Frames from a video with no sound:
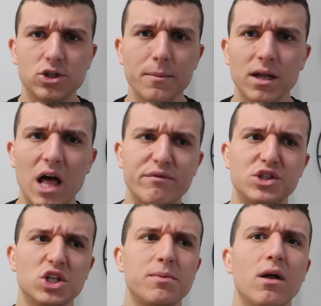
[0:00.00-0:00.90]
he sold me a life
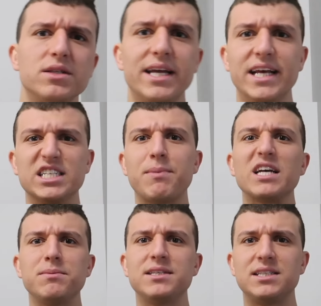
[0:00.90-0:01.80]
insurance policy and he
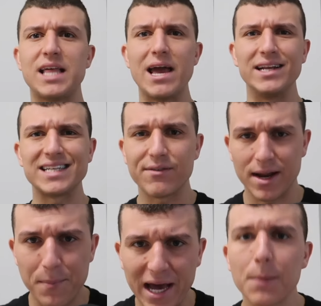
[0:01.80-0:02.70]
expects me to stay and he's not even
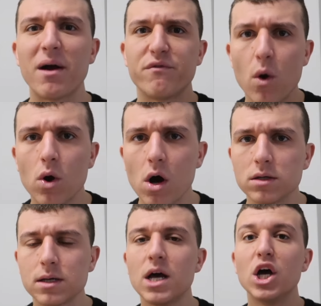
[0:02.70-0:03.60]
gonna pick up my phone
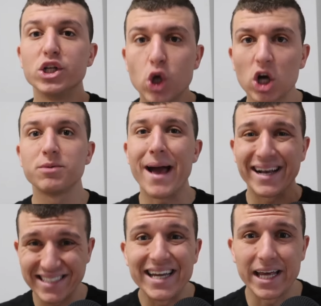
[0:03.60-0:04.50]
calls.
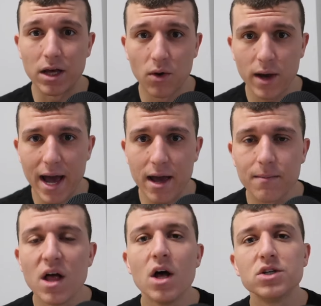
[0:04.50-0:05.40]
Chargeback City,
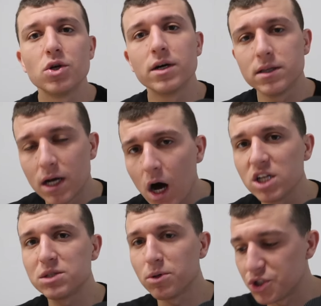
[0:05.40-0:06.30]
okay? So the, the
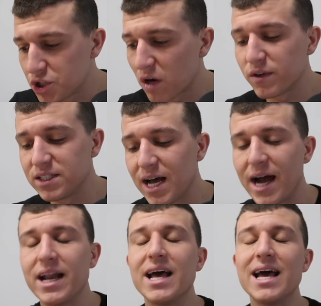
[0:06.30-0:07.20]
customer service
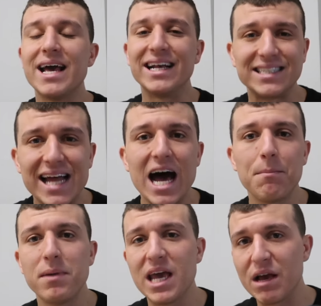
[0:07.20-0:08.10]
side is
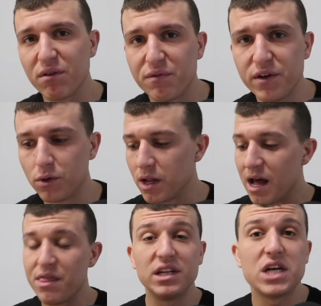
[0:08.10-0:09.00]
not being fulfilled.
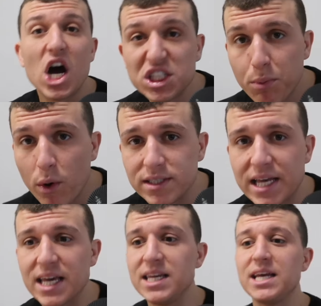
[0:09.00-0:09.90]
The touch points
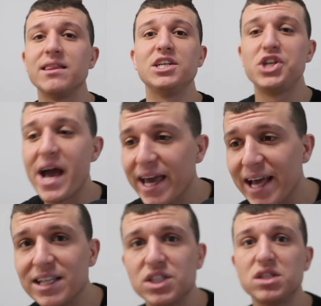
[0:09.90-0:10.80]
that you need, the
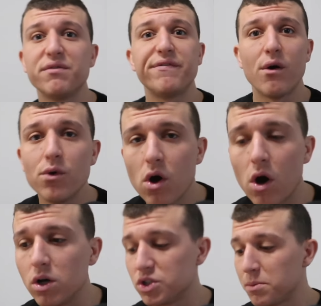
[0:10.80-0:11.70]
check-ins, the phone
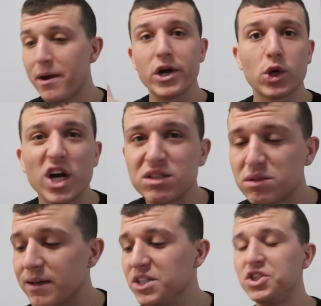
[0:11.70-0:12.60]
calls, the Merry
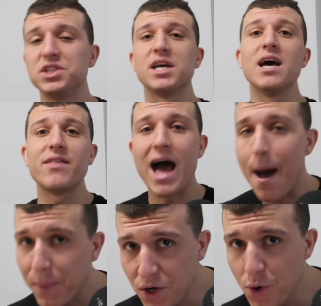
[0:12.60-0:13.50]
Christmas messages, the
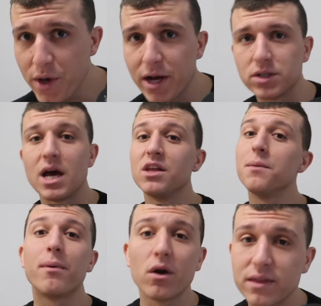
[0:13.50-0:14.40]
Happy New Year's,
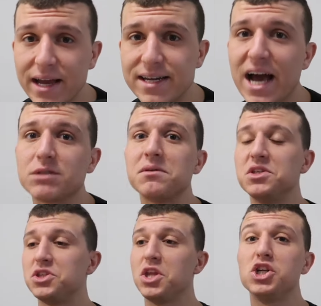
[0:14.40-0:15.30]
the birthday text
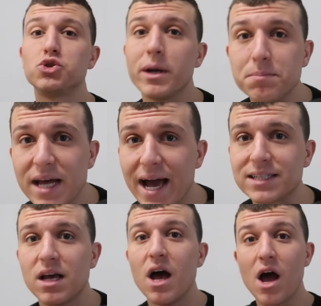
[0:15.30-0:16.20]
messages, a drip
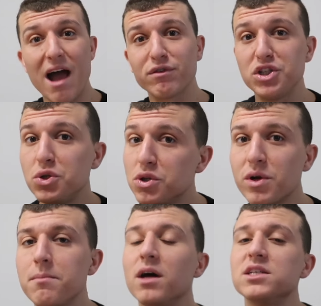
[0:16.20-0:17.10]
text every two to
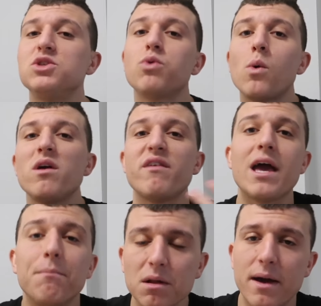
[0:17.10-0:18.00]
three months is what we've
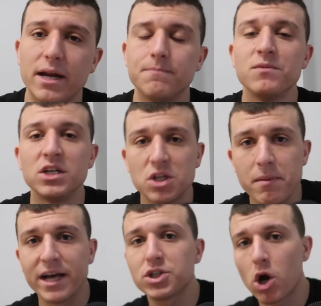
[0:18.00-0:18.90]
implemented to
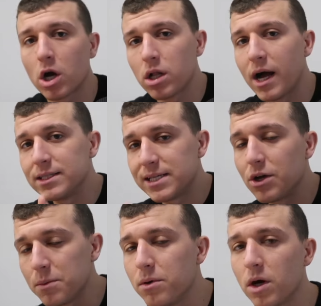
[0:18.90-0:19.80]
make sure our clients stay
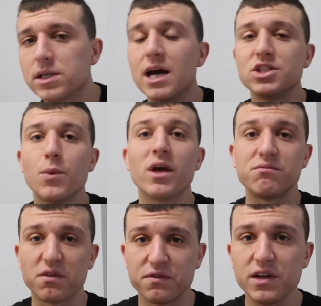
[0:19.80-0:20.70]
on the books so that we
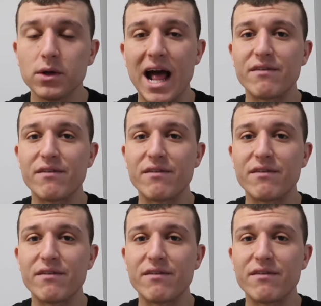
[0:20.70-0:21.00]
can fulfill and